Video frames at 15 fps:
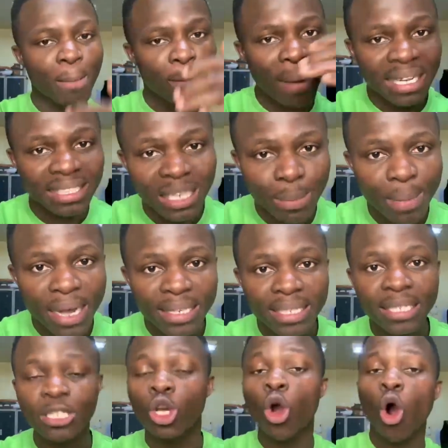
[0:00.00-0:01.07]
monthly
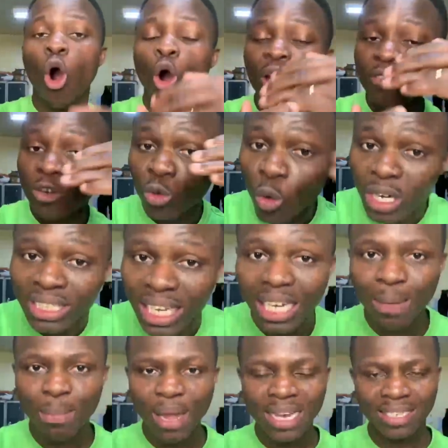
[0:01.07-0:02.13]
basis, or even
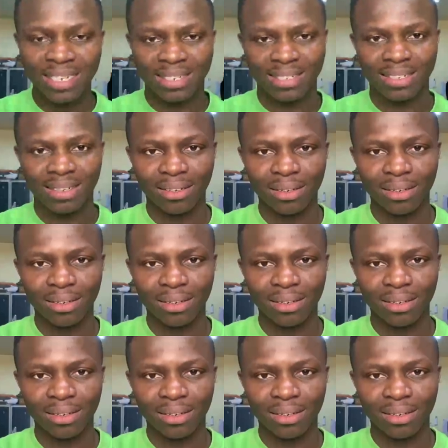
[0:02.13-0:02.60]
quarterly basis,